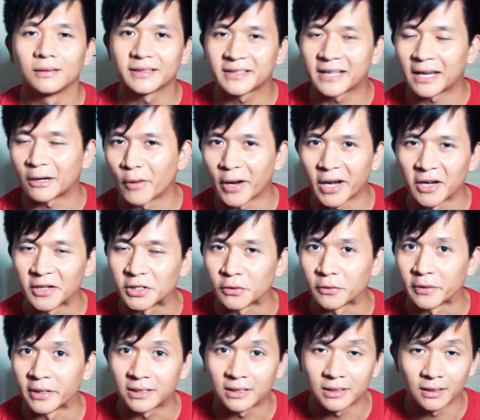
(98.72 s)
let's get right
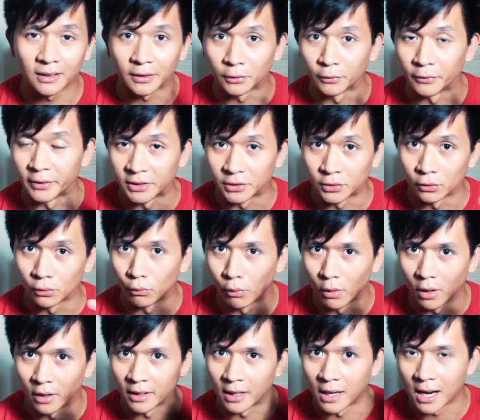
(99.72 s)
into it. 3, 2,
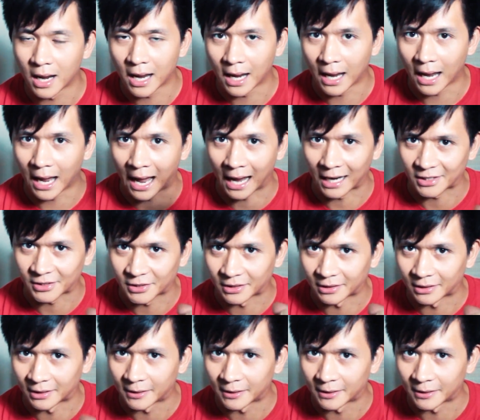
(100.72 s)
1, action.